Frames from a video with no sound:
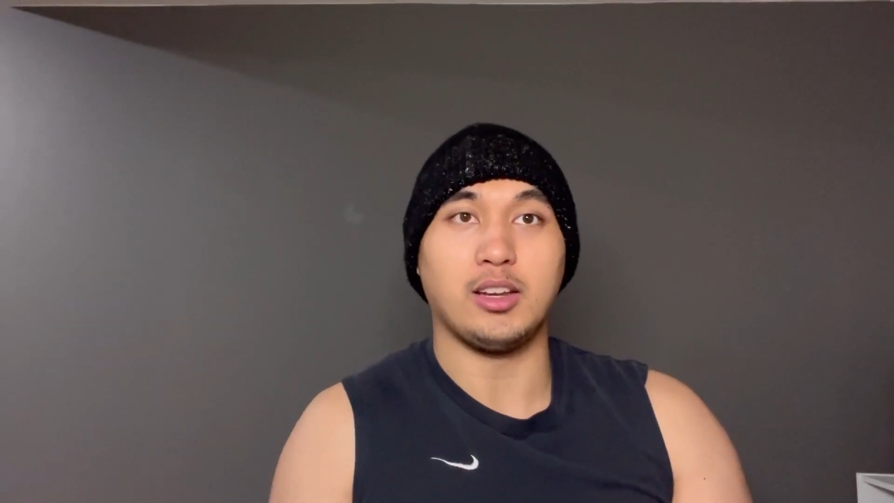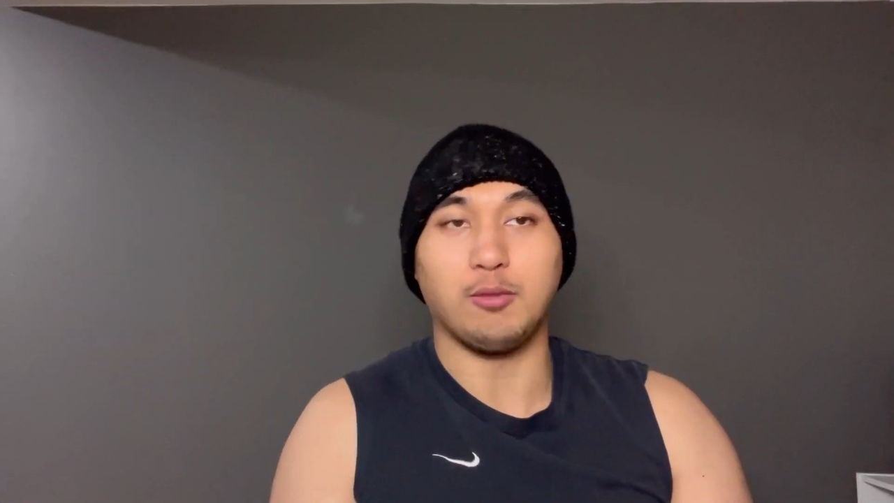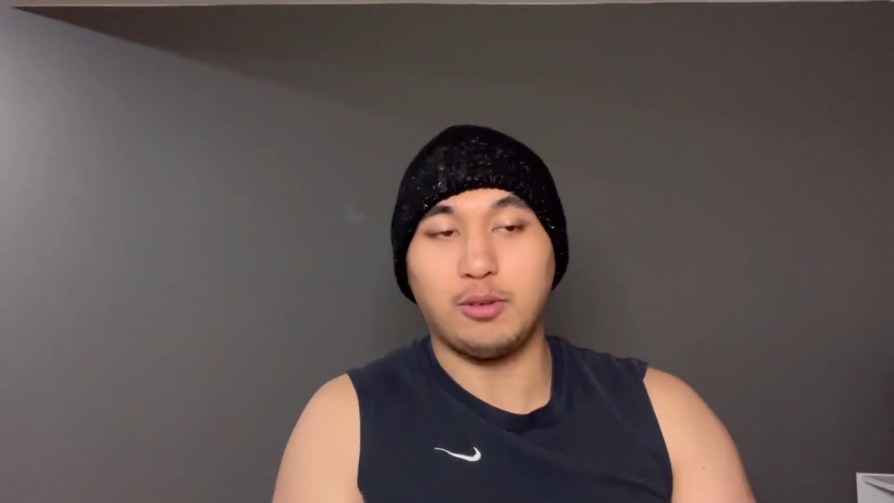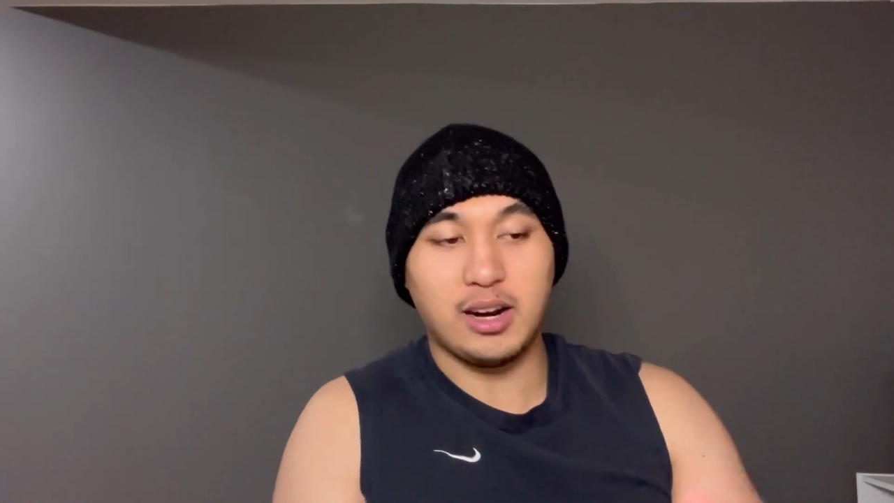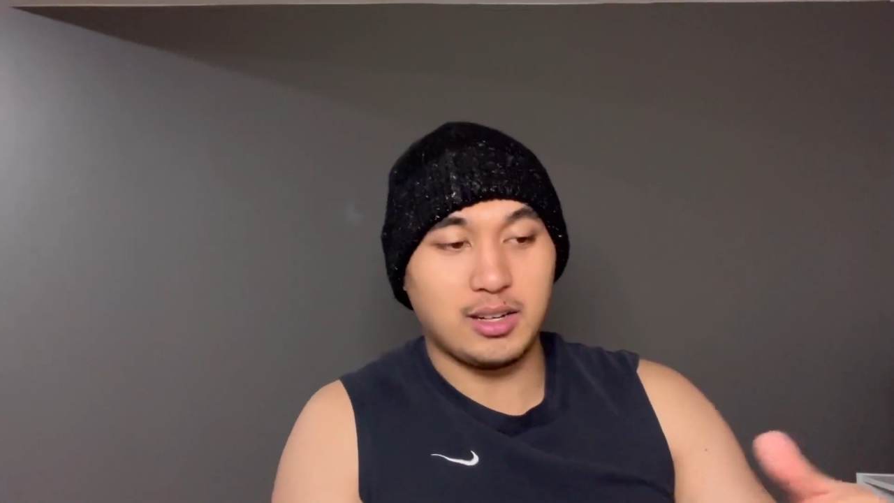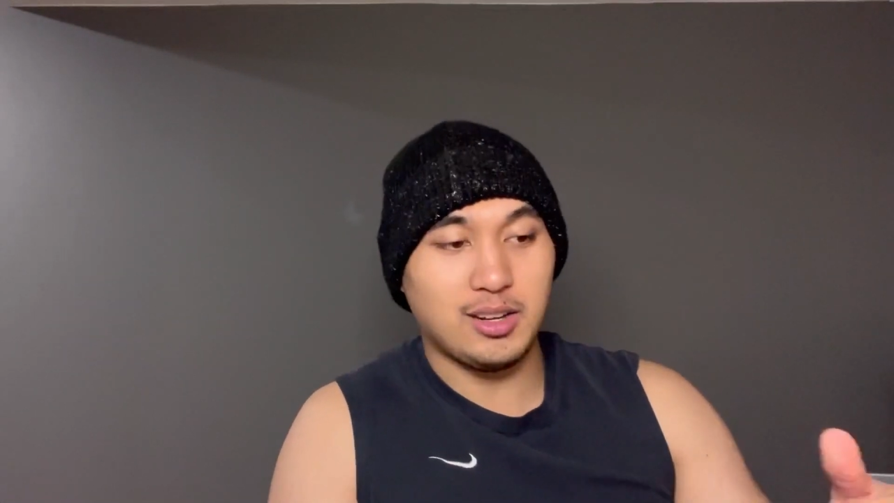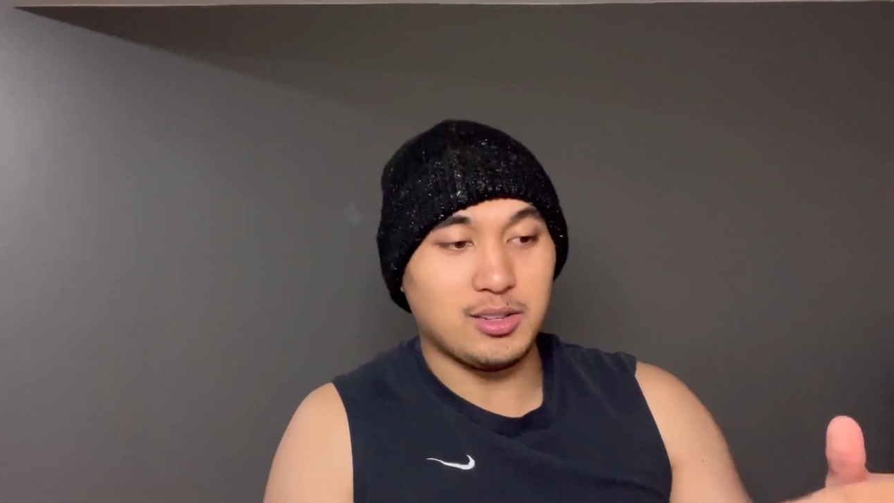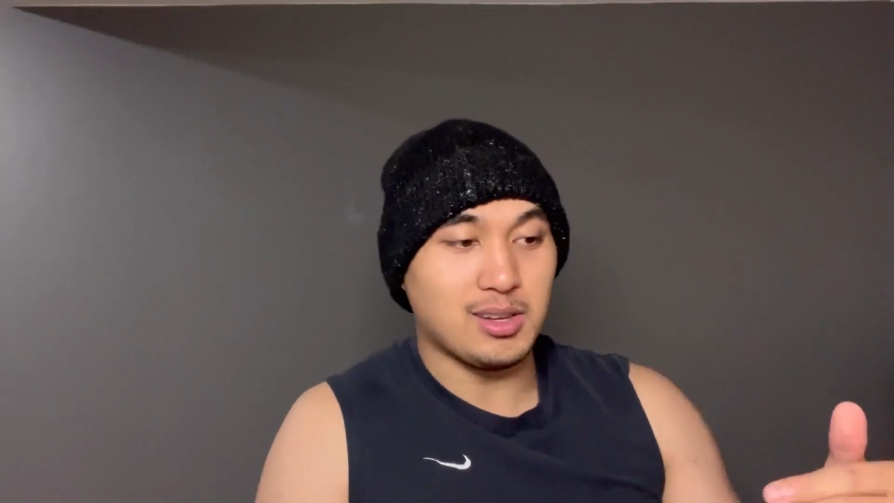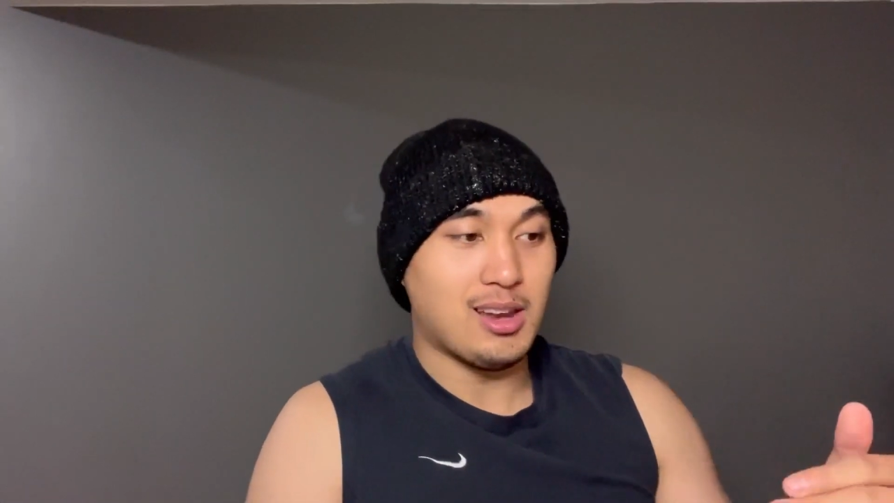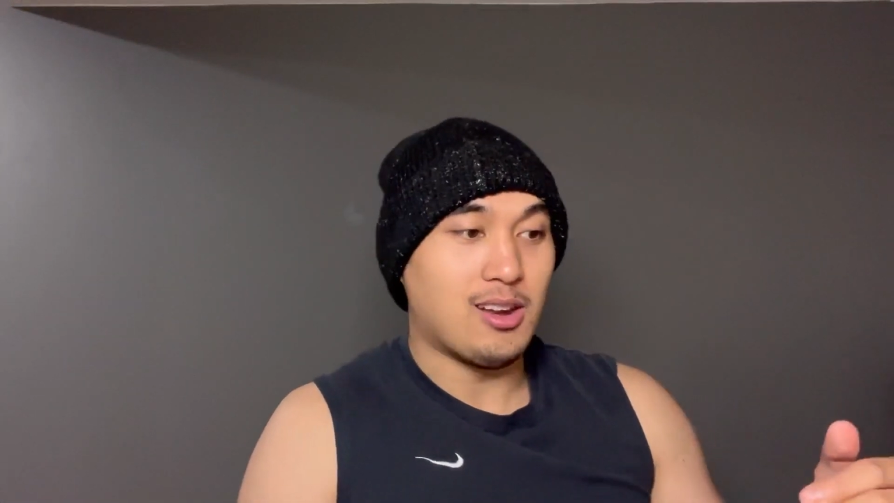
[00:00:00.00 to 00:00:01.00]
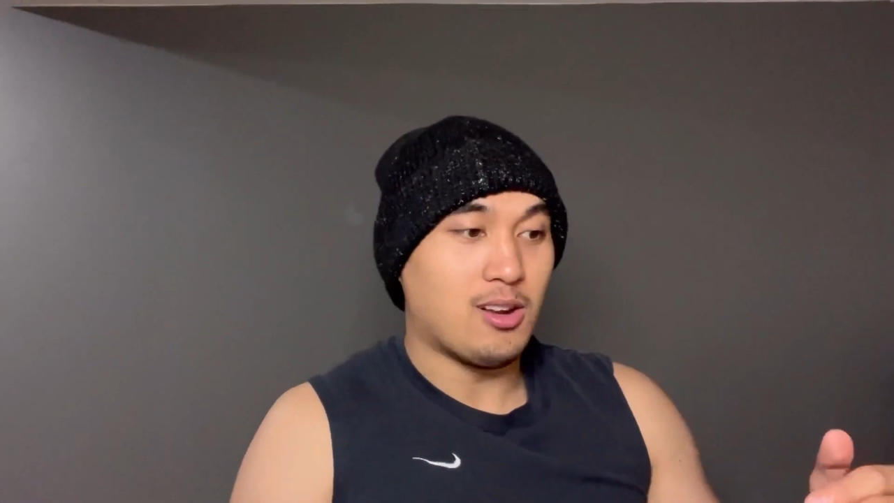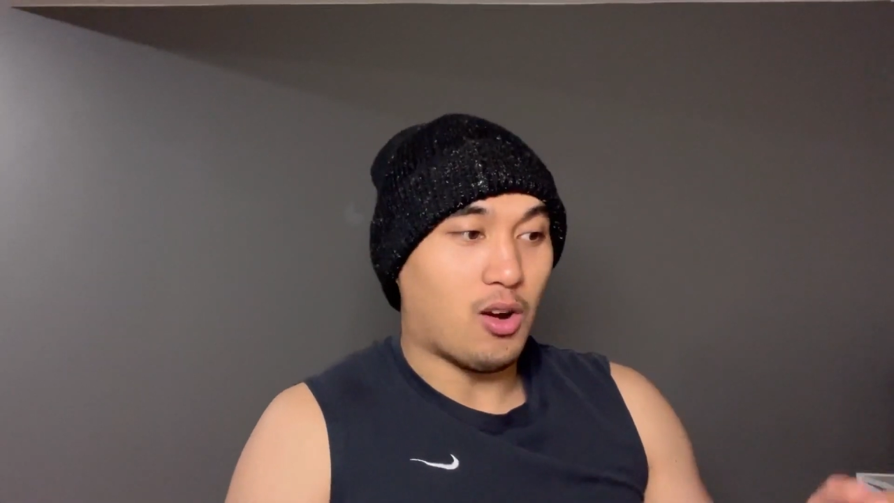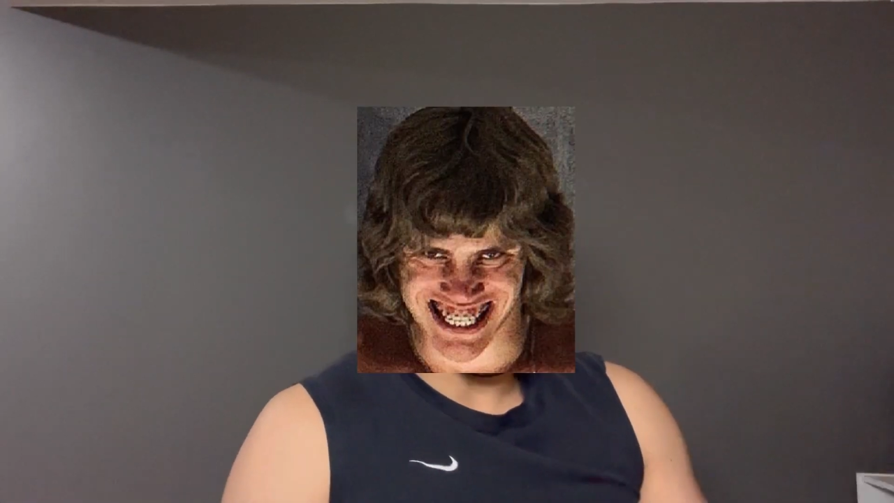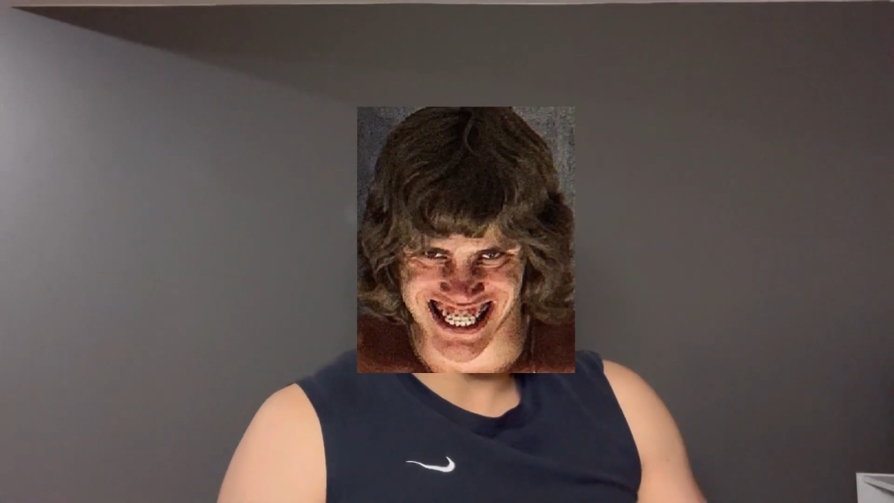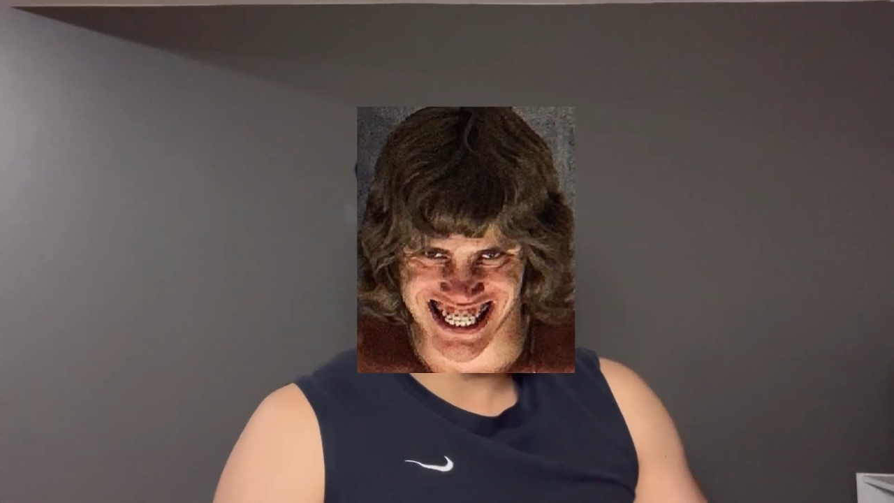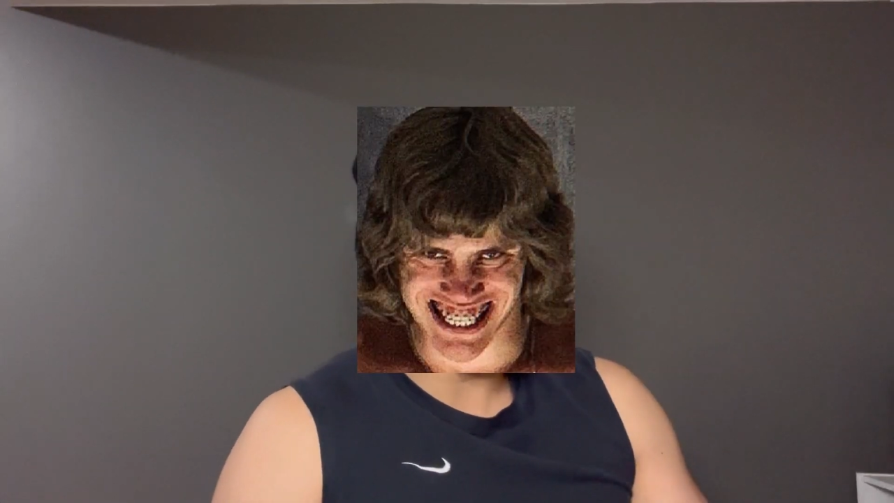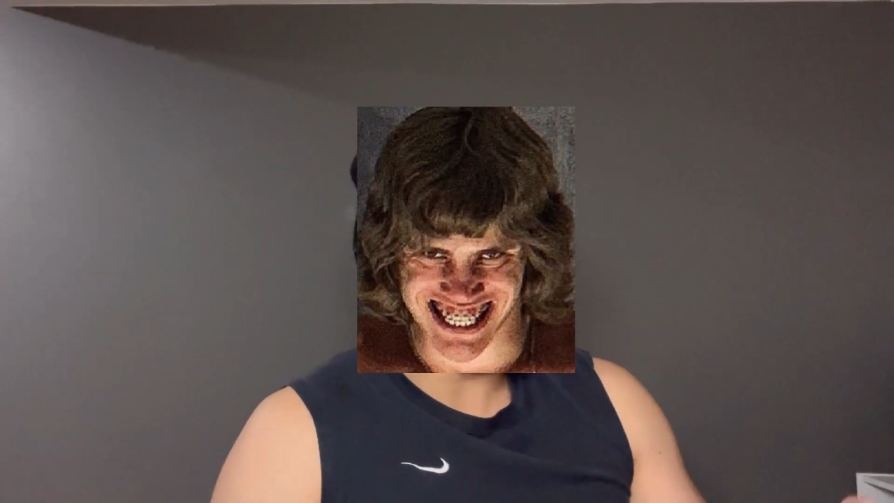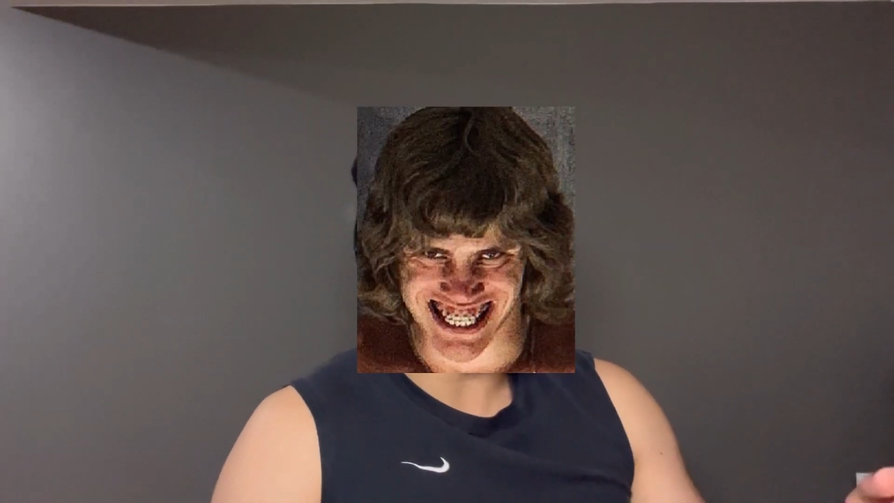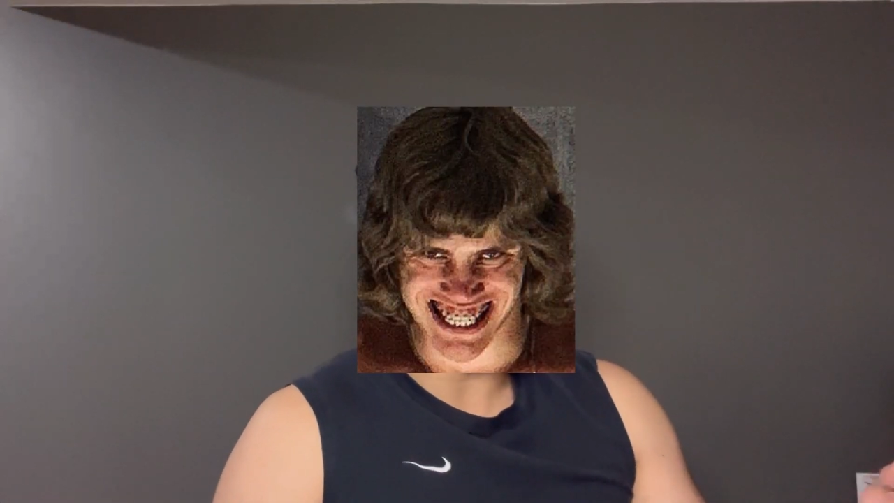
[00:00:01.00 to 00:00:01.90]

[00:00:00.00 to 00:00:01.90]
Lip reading: In fact, it is Artem